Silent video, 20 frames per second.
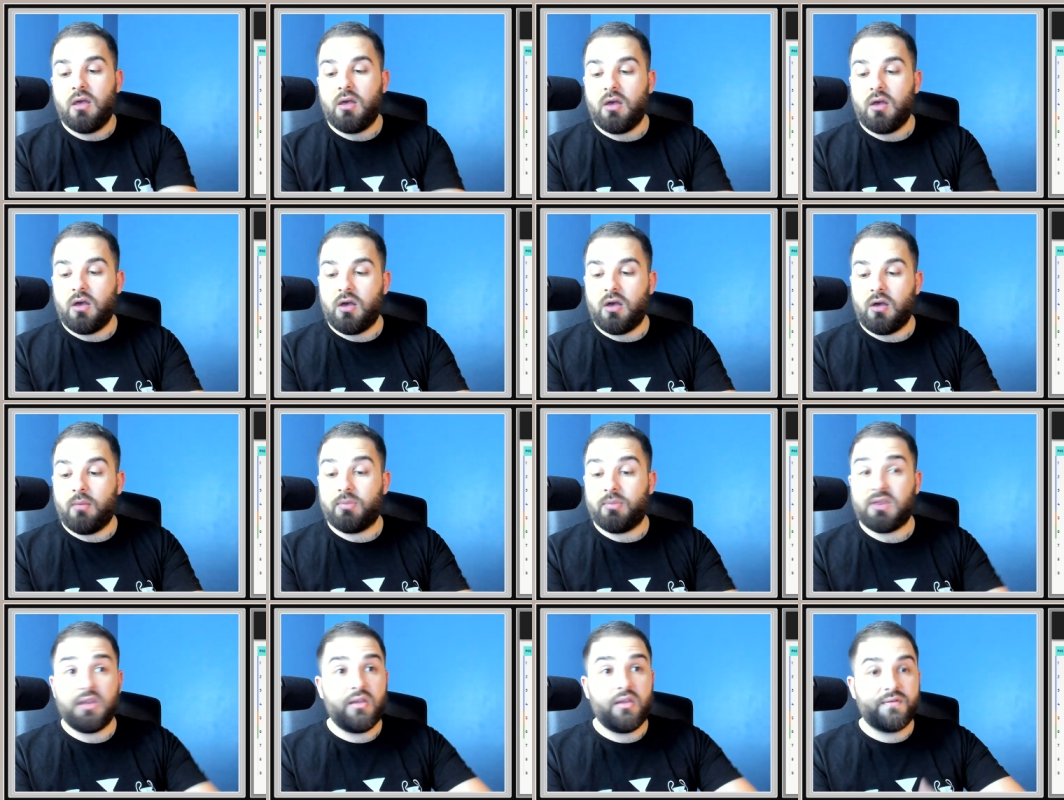But
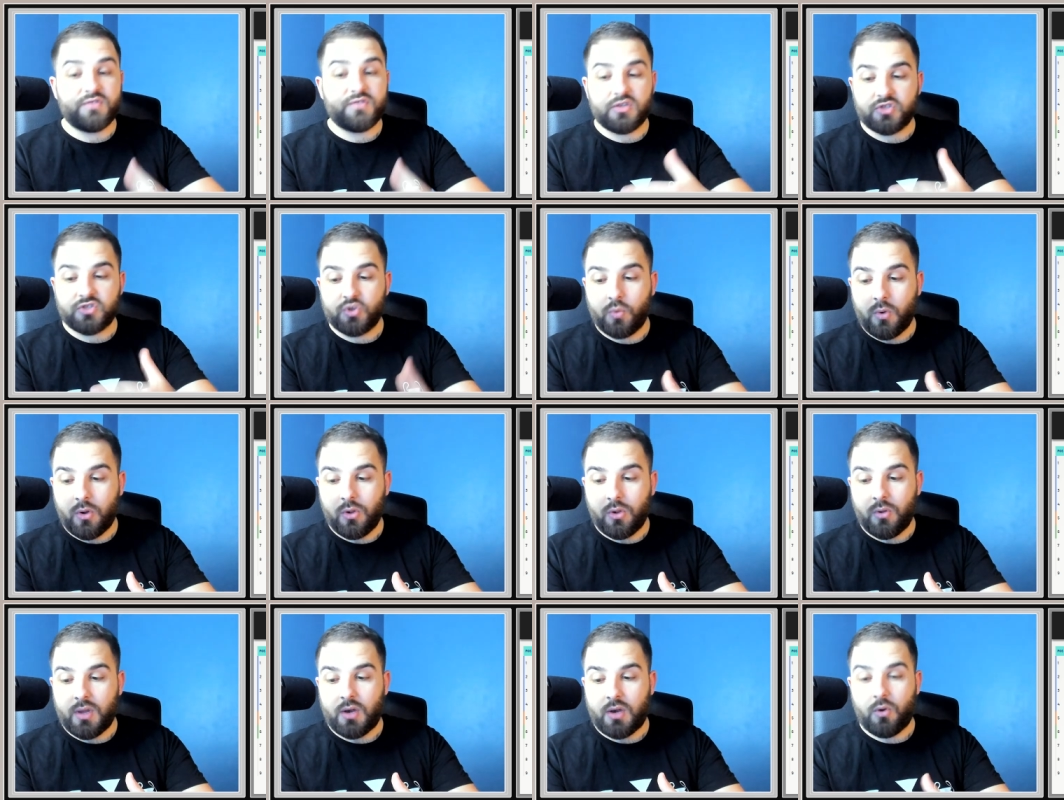then you have
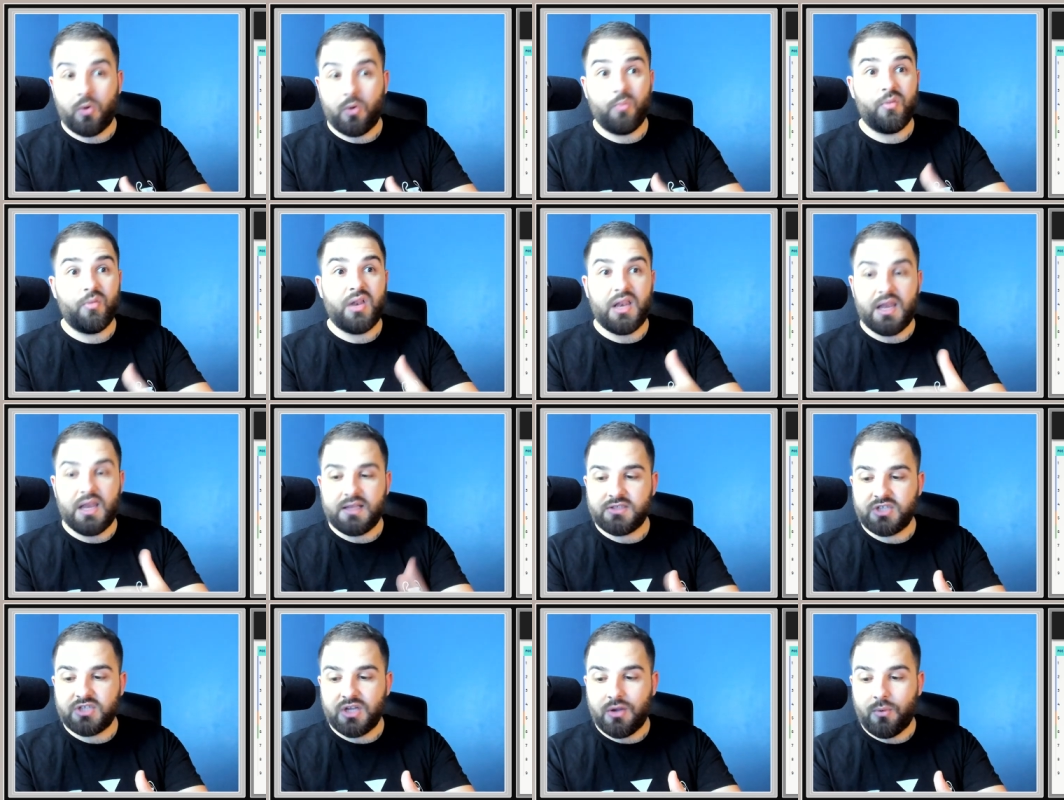Sassuolo at home,
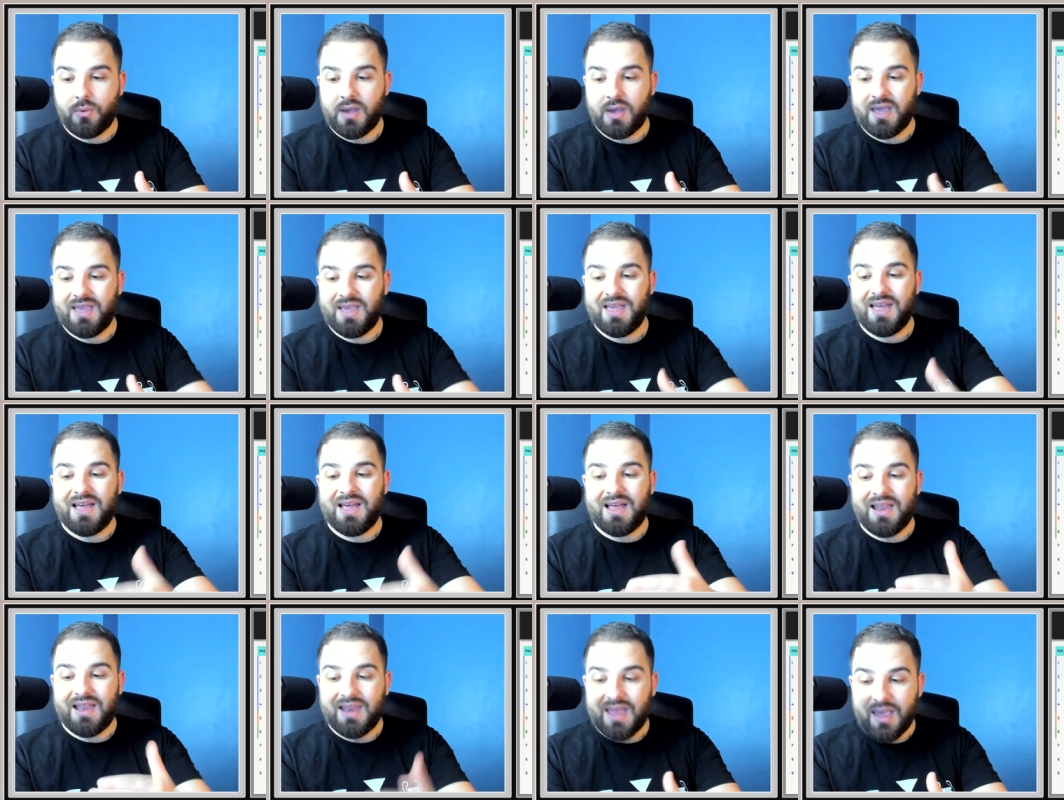Lecce away,
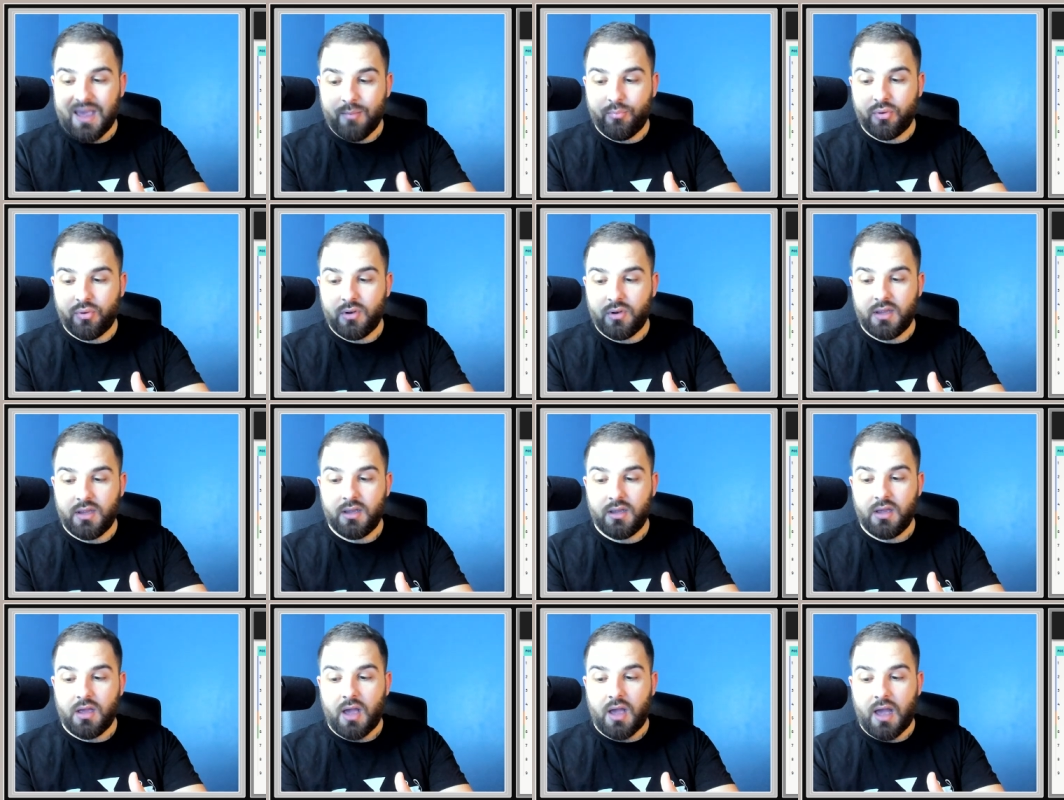Empoli
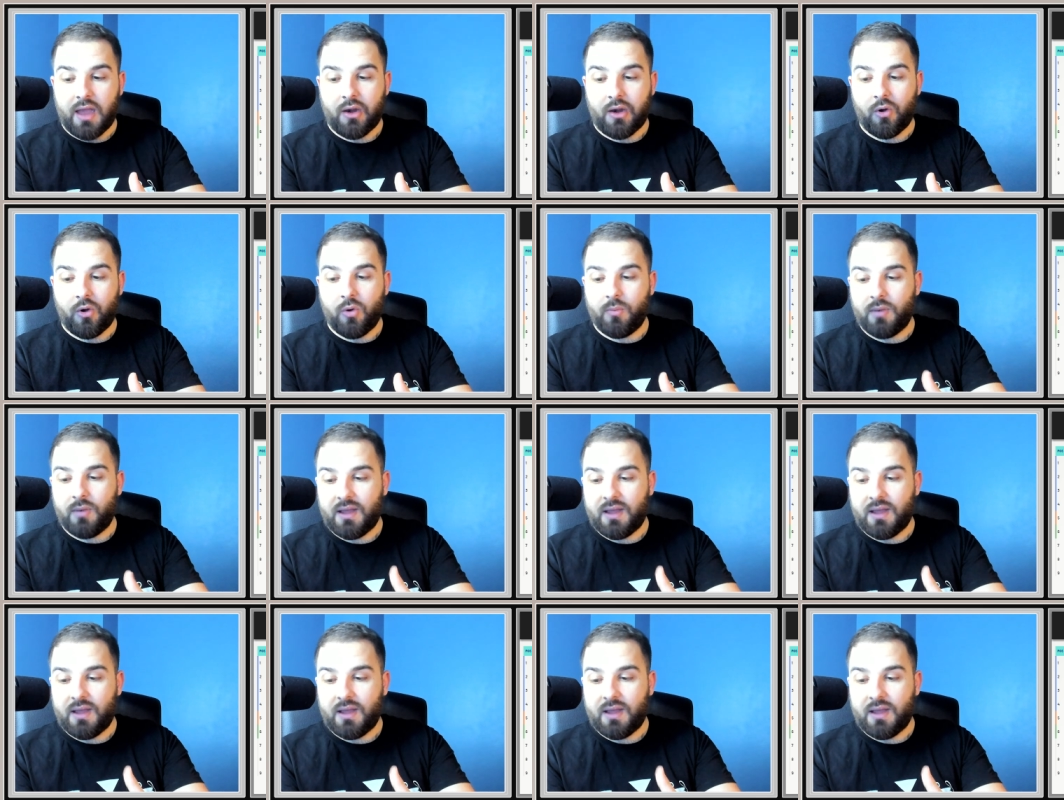at home.